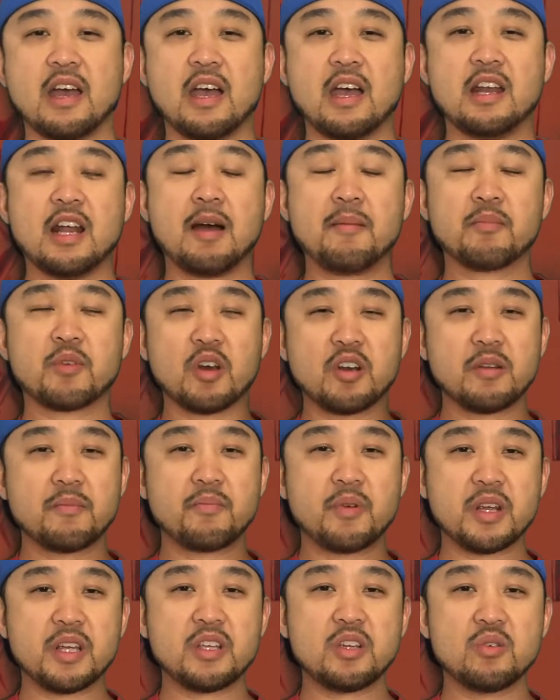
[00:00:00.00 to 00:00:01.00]
and I'm gonna
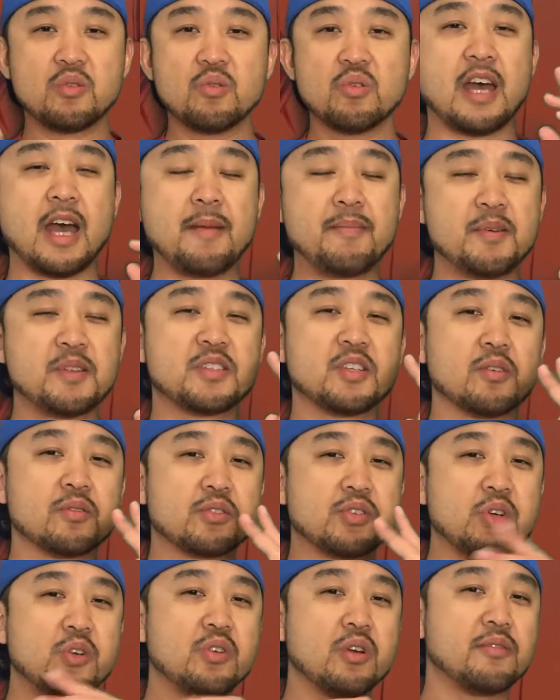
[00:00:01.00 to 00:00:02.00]
bring you
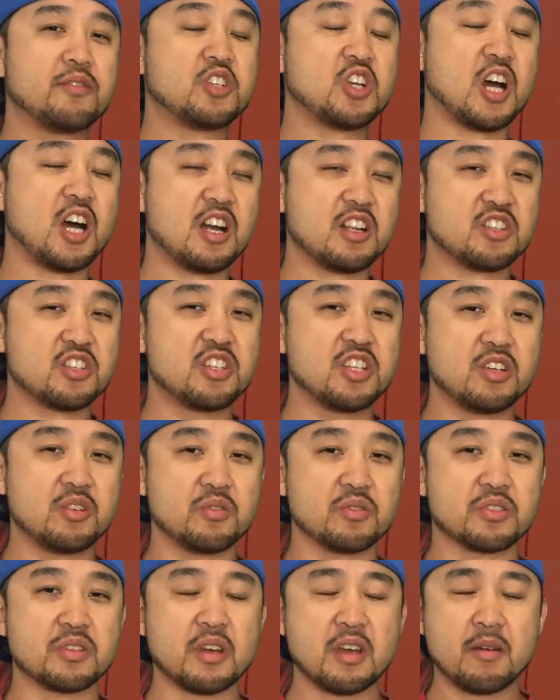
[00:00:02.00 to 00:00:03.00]
episode two of Charged
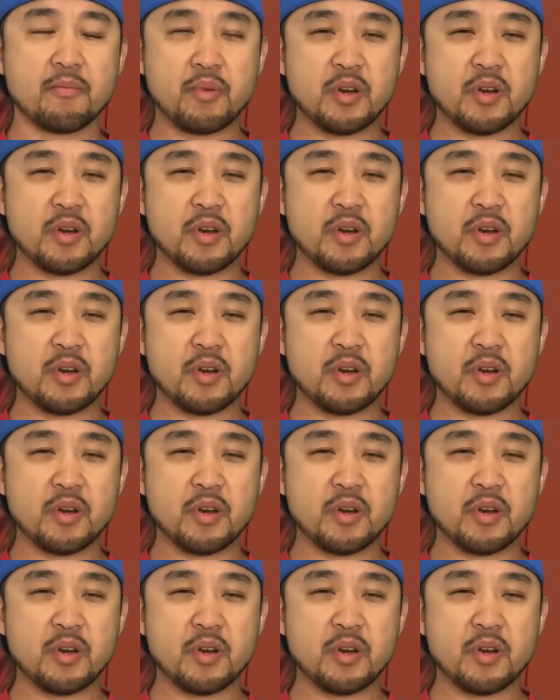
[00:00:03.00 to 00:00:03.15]
News,